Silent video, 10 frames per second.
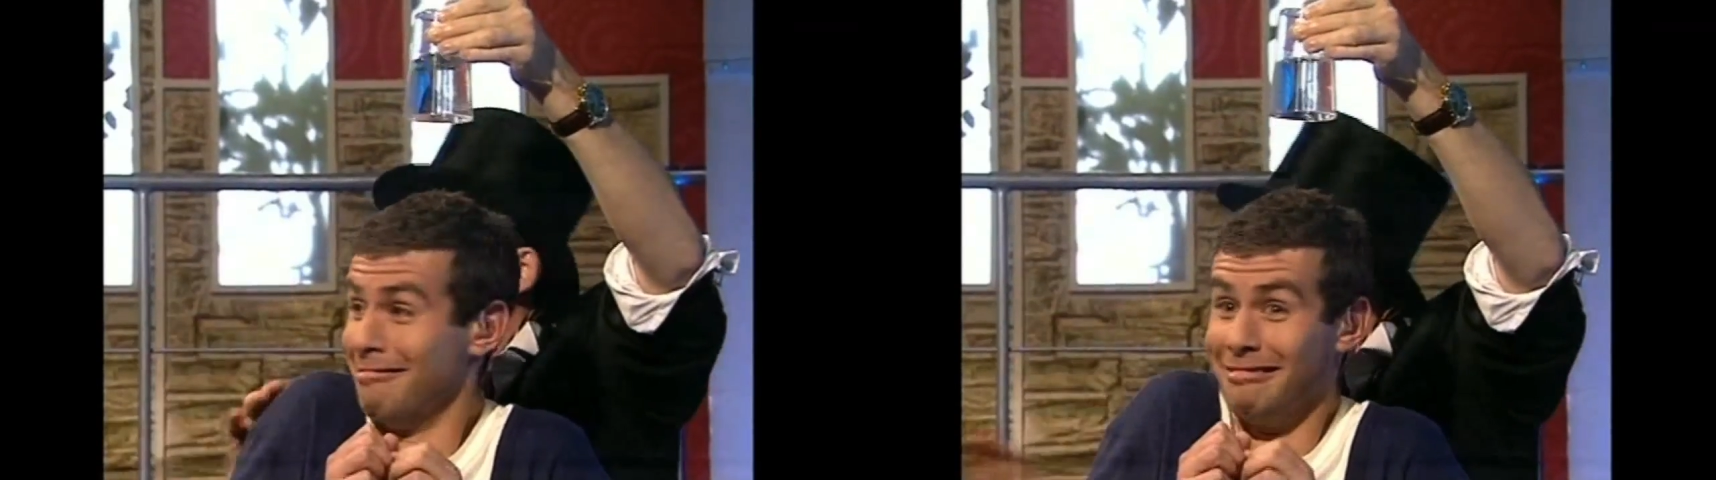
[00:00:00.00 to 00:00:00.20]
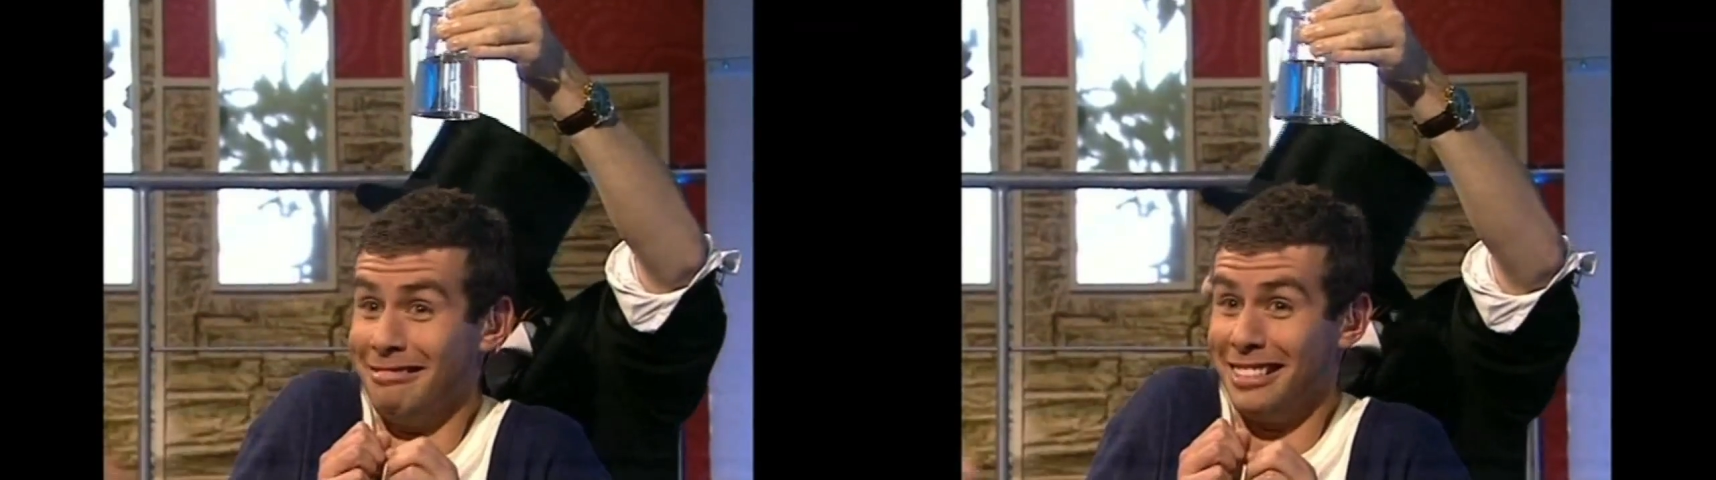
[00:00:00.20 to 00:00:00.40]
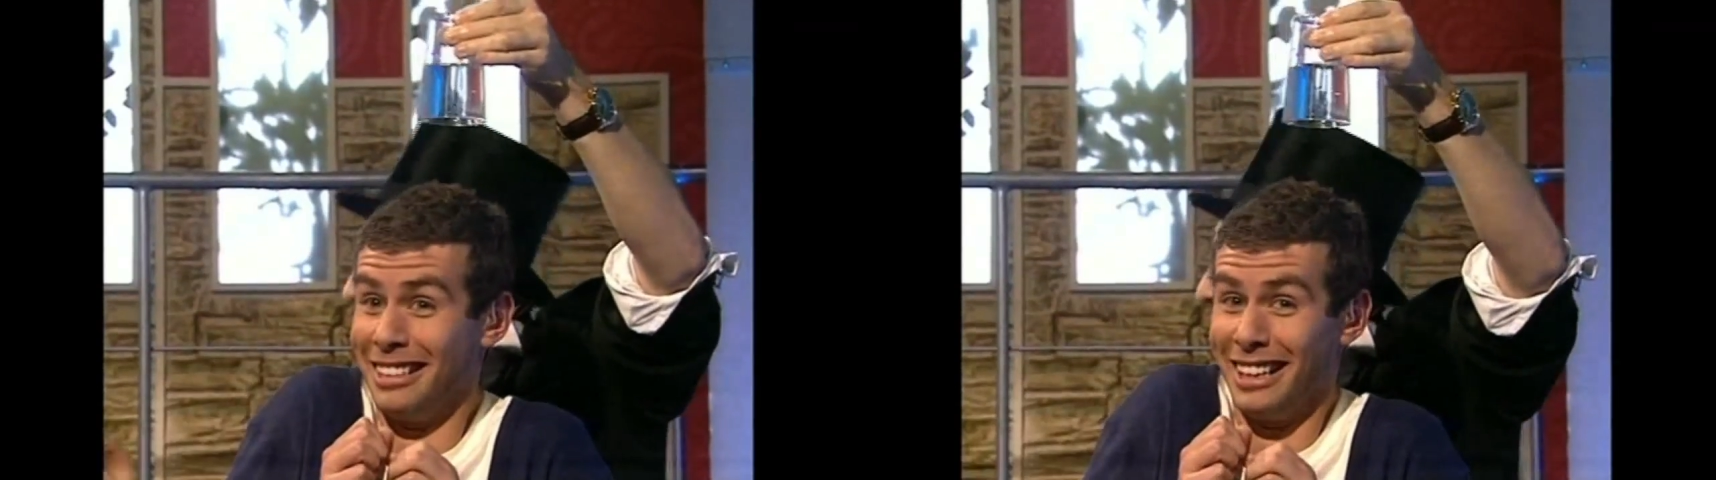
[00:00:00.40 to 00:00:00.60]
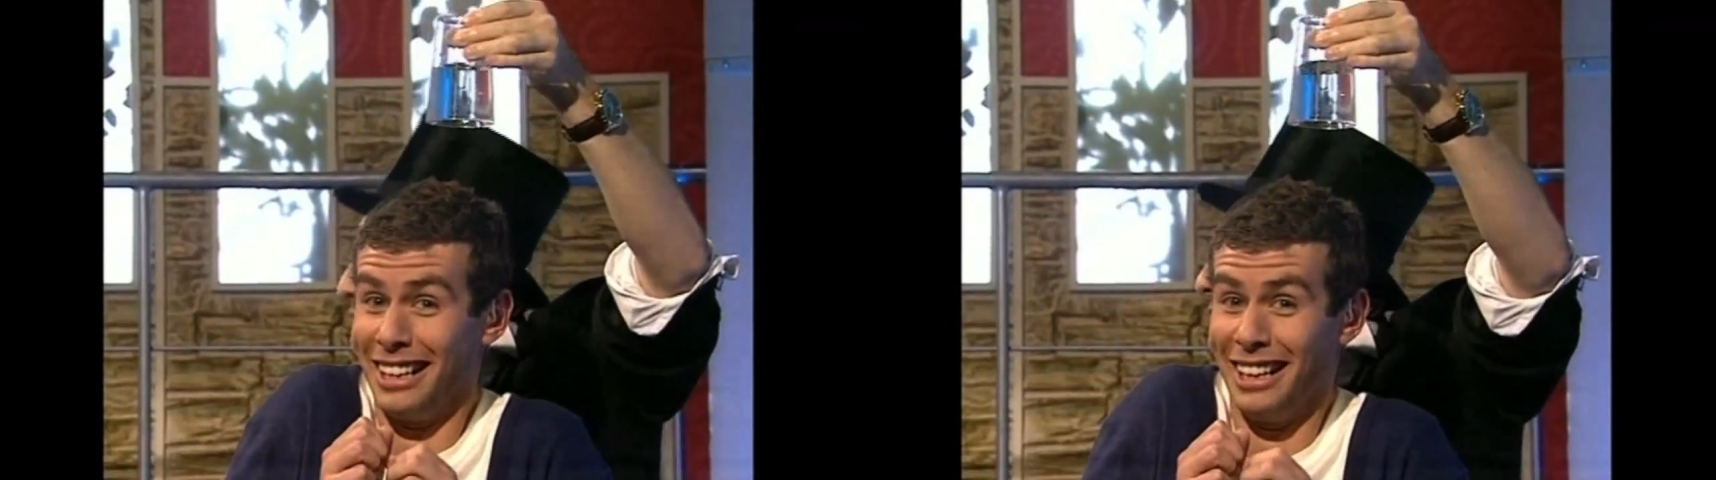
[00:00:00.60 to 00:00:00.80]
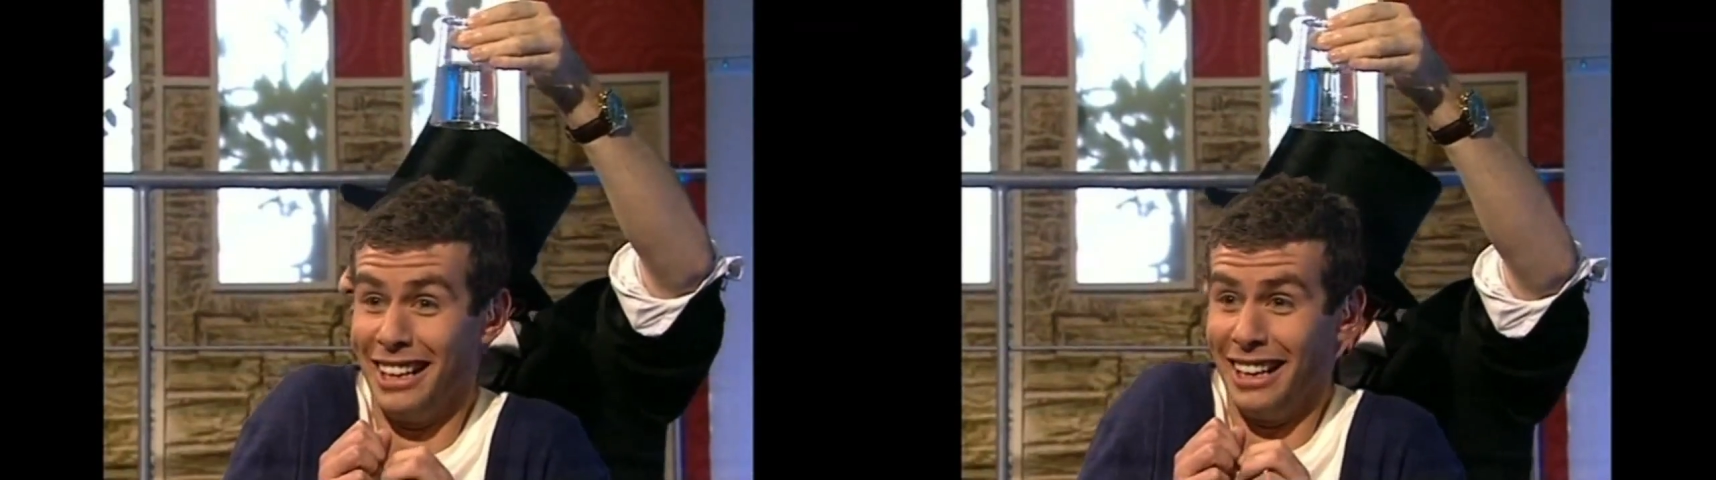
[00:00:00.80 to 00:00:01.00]
That's because I've
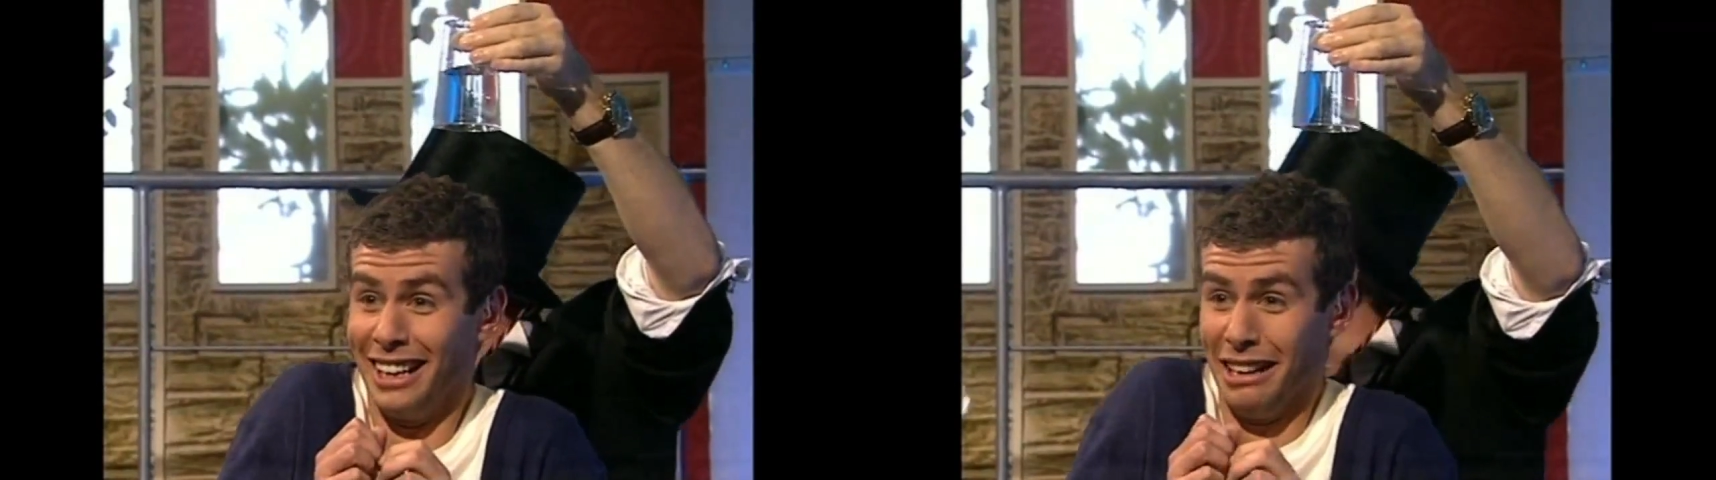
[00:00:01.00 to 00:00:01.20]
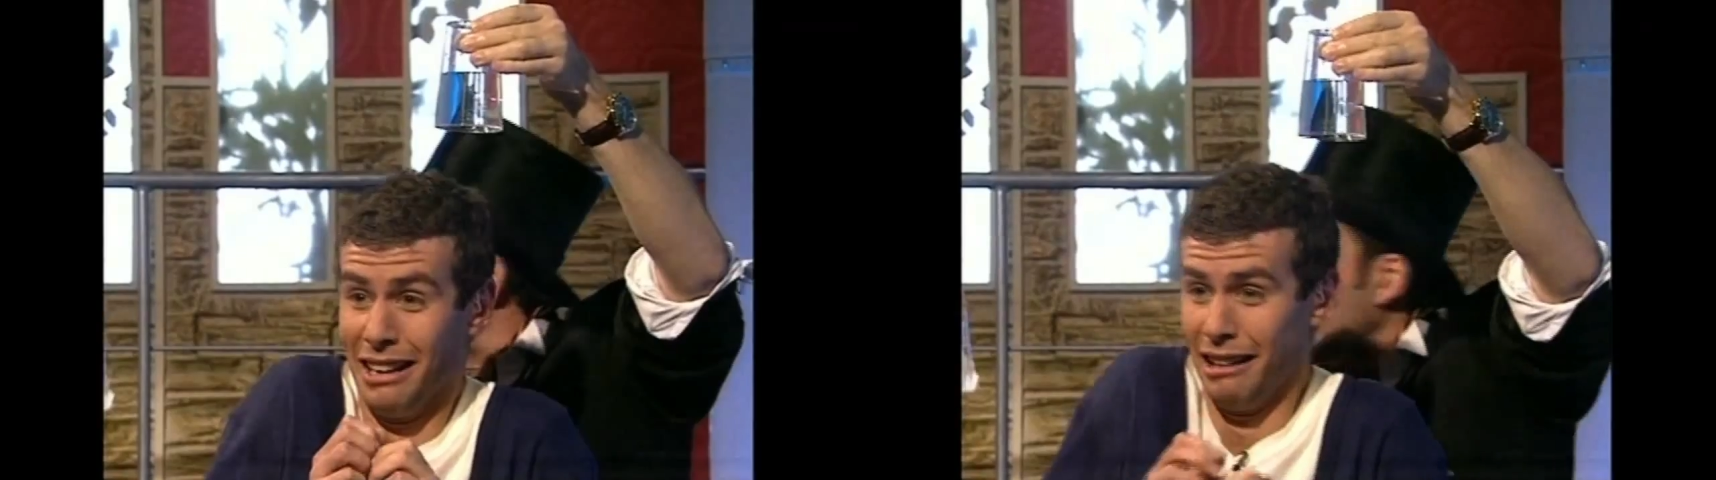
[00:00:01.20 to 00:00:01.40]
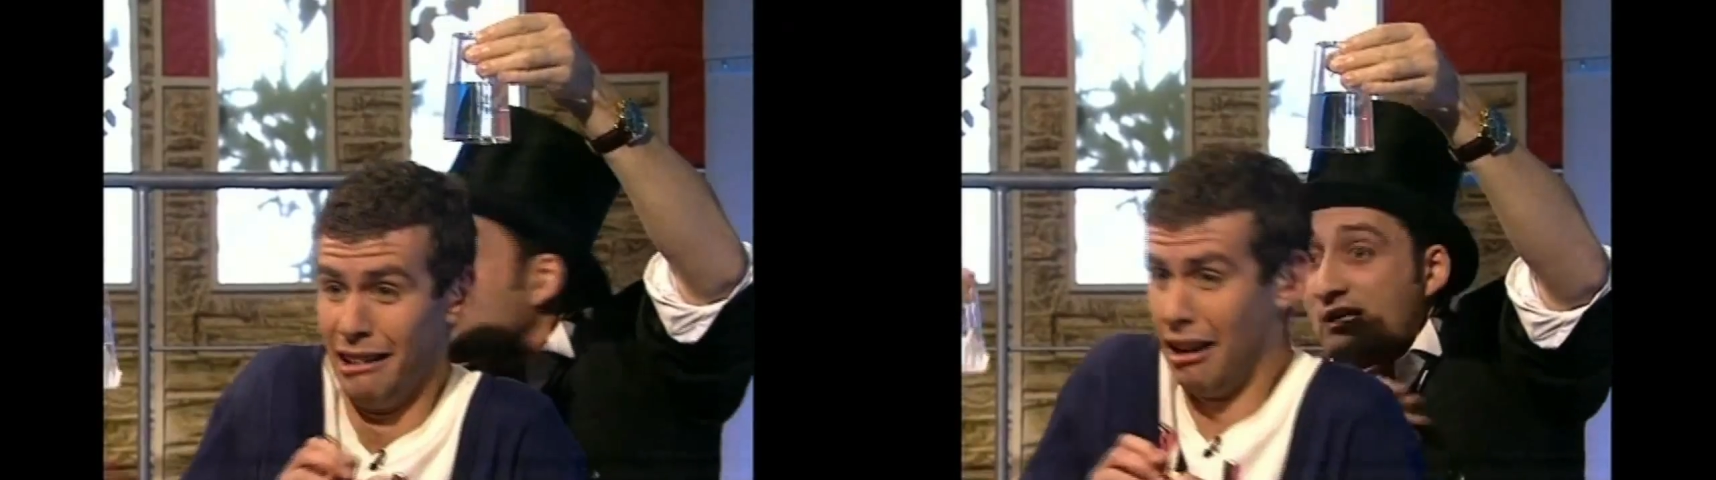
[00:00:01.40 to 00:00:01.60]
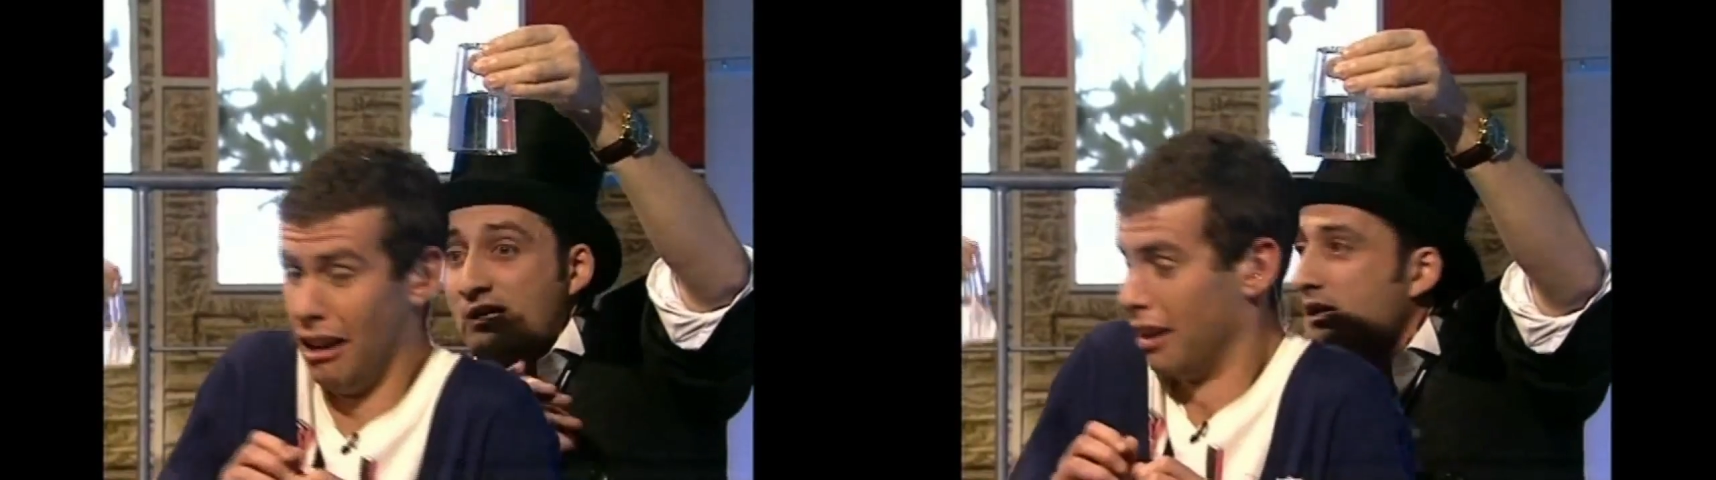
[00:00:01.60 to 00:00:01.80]
actually removed the gravity by magic.